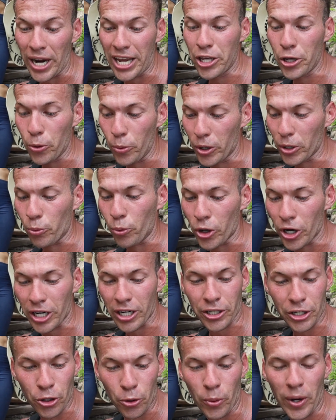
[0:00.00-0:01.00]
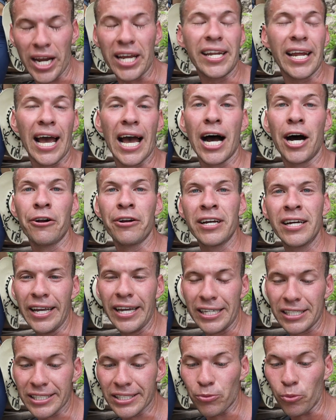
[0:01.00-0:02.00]
way you would work your way down
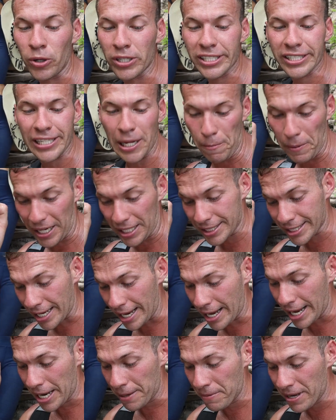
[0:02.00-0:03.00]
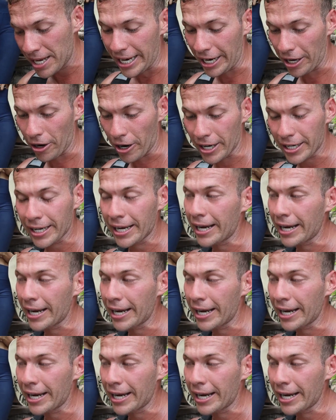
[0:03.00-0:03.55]
is one step at a time. And in our